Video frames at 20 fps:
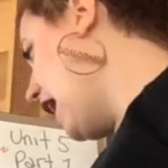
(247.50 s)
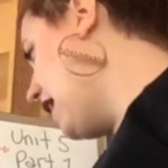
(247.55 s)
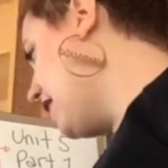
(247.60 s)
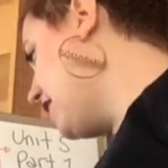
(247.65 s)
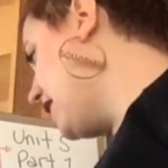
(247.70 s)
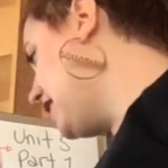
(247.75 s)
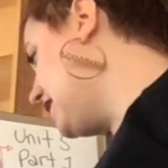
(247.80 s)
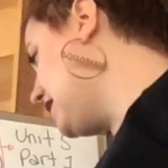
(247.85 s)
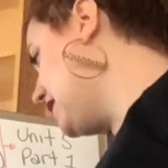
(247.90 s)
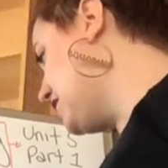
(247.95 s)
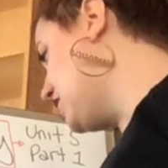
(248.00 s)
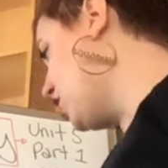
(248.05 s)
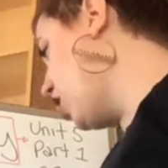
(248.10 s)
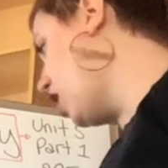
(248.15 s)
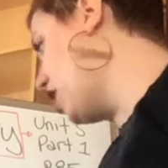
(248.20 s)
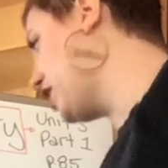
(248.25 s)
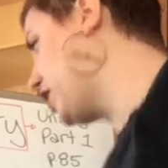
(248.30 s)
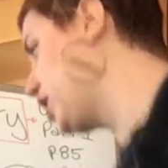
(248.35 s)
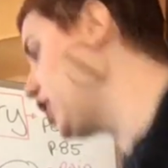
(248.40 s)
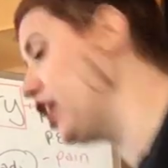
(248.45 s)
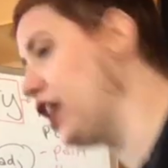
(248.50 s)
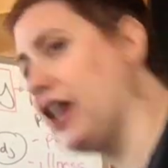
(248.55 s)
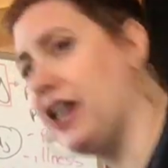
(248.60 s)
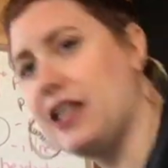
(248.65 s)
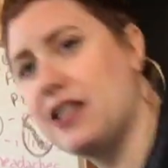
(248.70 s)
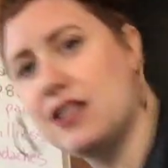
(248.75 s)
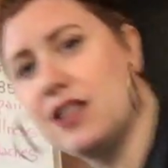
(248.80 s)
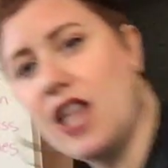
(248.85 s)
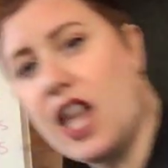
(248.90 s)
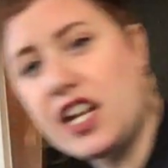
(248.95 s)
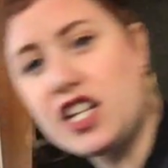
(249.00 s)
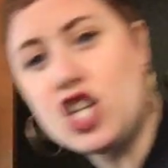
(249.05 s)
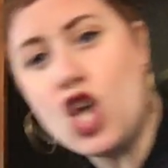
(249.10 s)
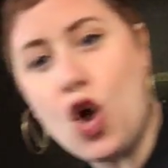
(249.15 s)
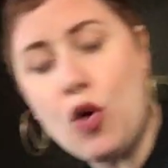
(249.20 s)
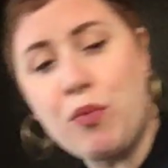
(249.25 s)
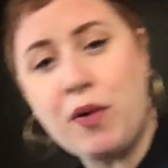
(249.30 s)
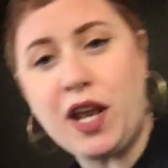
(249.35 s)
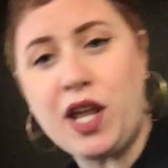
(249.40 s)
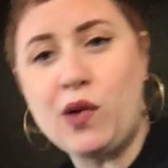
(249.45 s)
And this is not good. Like,
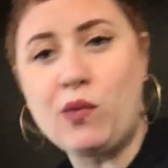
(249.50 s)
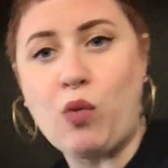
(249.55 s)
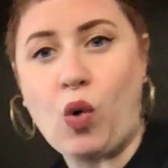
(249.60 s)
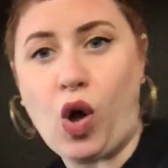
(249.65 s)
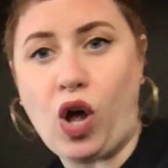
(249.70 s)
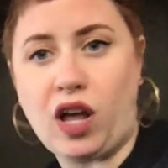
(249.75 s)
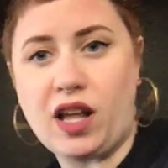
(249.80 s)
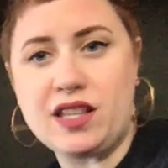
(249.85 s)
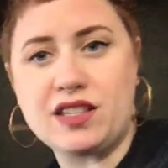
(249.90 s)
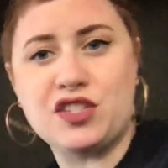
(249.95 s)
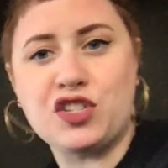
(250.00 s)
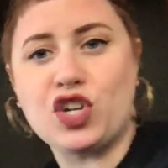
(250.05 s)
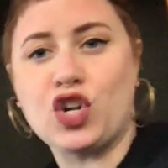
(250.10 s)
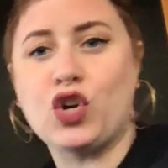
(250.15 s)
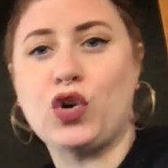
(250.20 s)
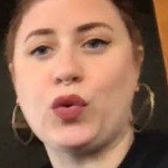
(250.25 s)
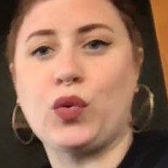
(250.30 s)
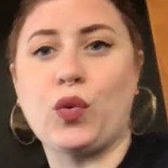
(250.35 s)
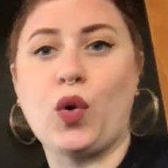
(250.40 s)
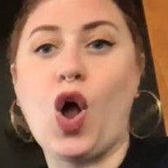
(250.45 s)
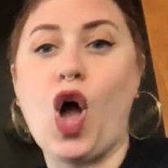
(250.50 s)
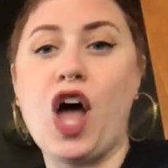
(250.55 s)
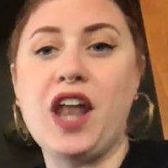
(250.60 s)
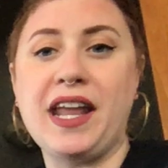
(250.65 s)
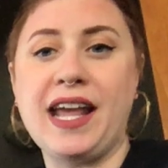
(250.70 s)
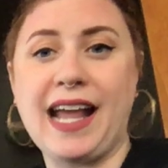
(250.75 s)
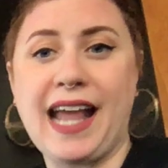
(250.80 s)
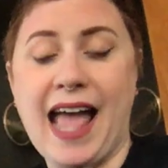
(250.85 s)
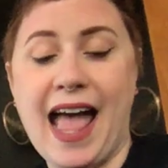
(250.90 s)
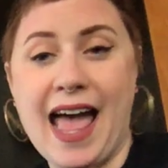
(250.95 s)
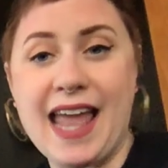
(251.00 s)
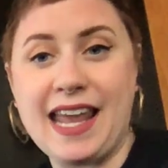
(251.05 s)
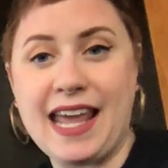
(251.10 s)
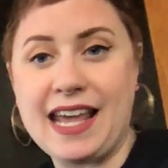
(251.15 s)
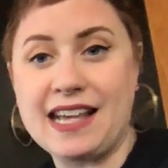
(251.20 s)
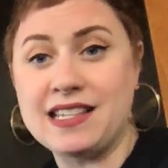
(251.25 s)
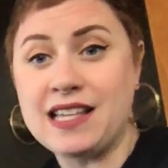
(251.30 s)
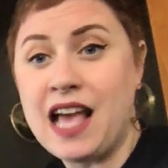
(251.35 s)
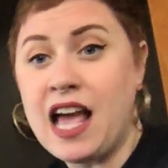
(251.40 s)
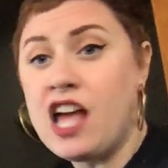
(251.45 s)
nobody wants chronic
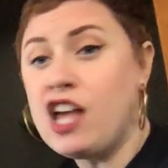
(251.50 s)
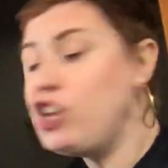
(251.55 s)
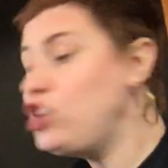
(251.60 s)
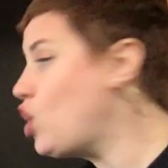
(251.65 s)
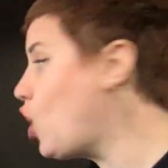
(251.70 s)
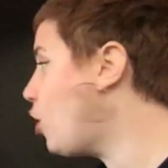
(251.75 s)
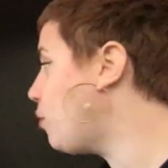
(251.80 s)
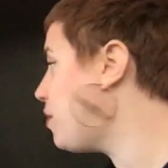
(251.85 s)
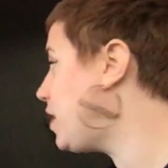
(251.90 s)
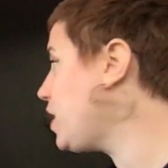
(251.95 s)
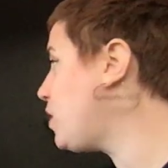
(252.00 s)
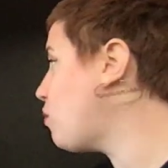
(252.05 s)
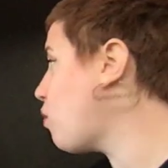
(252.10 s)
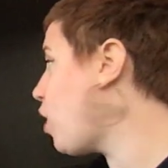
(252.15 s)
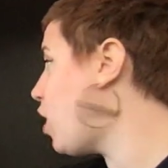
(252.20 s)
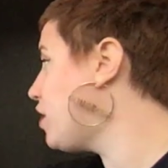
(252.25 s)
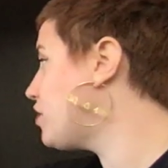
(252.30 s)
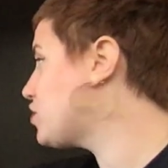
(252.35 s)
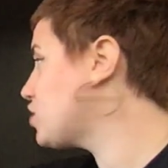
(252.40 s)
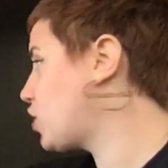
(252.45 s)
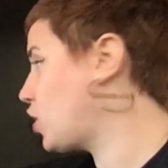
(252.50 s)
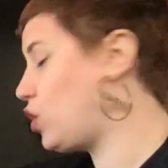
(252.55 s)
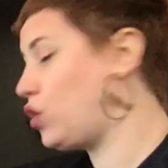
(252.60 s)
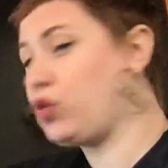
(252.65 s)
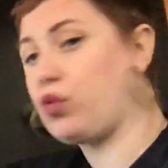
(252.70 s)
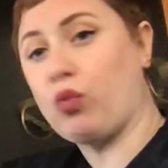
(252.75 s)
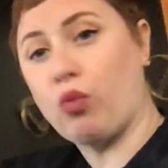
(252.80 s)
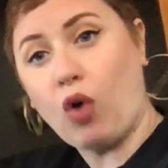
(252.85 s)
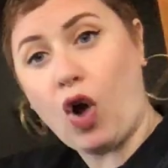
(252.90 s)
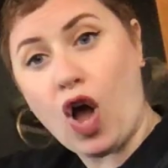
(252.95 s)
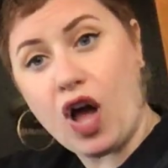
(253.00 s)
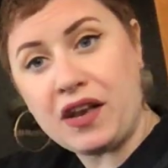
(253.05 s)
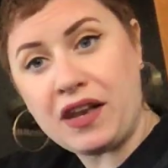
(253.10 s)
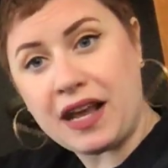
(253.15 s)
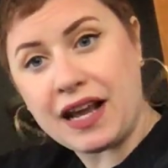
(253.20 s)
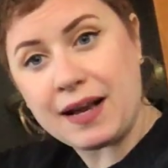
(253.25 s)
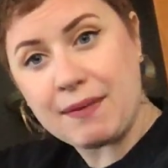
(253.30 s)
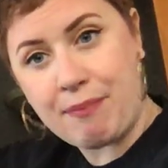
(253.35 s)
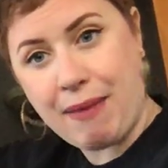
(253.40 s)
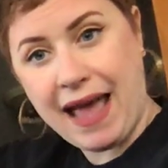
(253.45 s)
headaches. Nobody wants
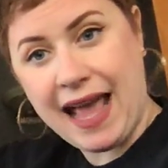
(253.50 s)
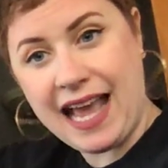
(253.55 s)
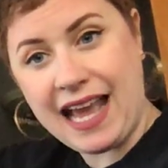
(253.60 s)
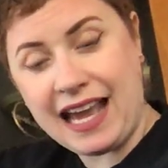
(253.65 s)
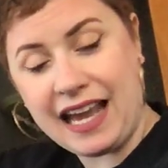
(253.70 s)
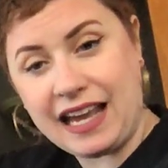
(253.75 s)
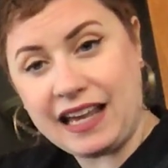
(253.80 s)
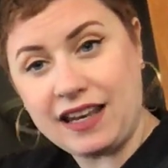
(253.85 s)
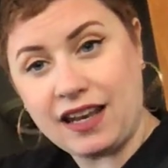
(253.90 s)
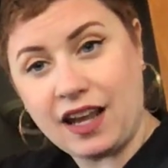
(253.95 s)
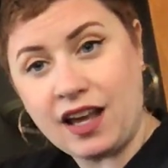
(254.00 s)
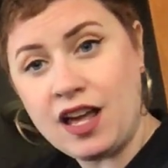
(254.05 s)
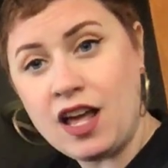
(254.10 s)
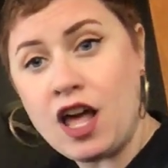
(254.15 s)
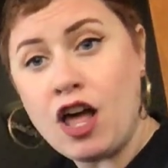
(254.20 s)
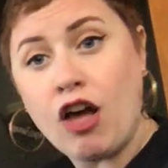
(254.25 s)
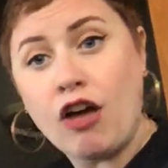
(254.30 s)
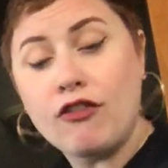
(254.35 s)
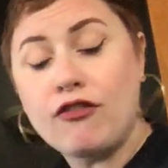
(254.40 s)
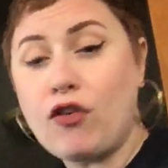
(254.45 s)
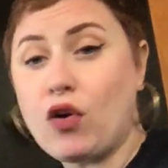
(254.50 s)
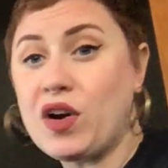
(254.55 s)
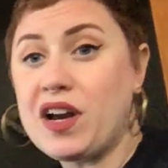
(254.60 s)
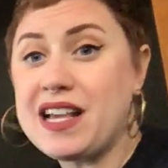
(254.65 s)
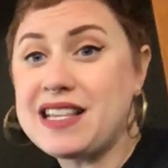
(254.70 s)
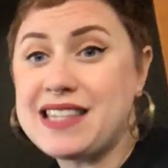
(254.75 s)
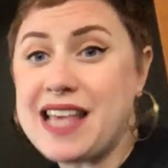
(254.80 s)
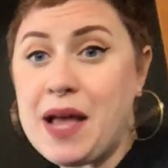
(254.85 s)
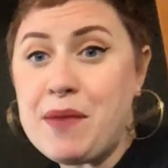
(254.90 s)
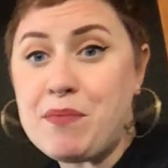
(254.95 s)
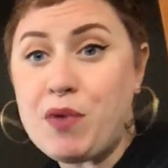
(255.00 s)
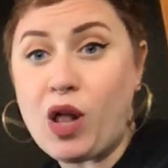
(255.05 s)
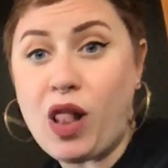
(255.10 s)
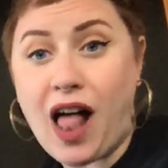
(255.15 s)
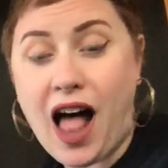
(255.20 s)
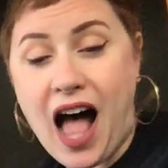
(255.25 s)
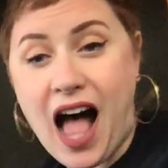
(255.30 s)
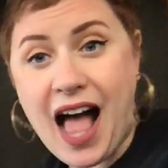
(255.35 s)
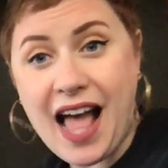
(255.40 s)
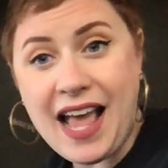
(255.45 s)
chronic pain. For
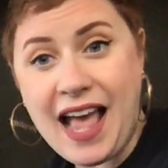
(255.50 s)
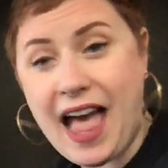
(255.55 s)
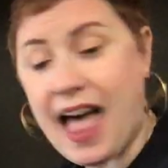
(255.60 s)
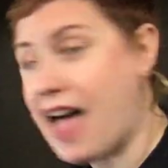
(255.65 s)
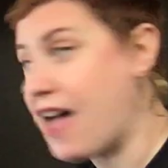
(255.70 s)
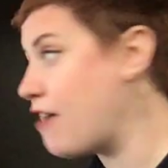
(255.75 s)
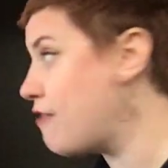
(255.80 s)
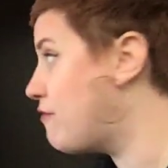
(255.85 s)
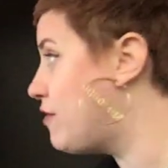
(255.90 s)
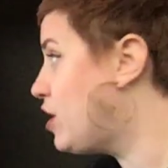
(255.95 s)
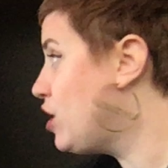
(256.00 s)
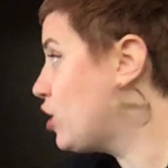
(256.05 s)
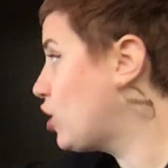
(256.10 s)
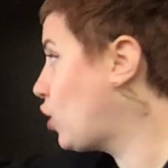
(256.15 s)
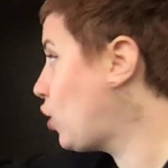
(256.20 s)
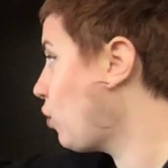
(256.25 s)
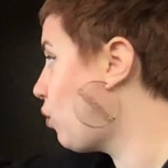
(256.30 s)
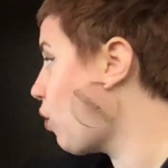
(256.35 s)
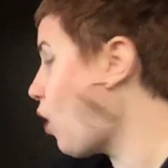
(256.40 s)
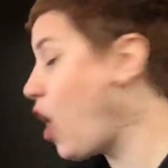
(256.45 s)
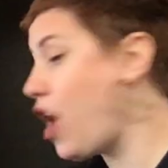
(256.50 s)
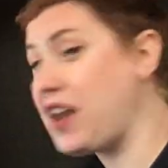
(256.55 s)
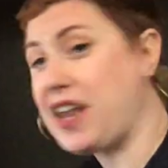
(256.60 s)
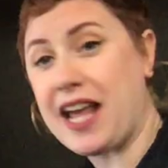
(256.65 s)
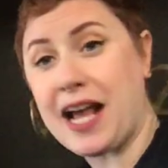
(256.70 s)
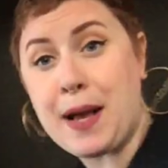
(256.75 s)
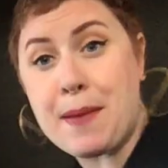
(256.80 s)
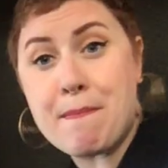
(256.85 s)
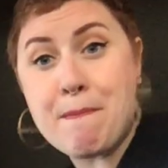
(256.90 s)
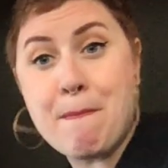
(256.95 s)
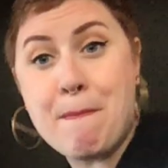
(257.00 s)
example, I have chronic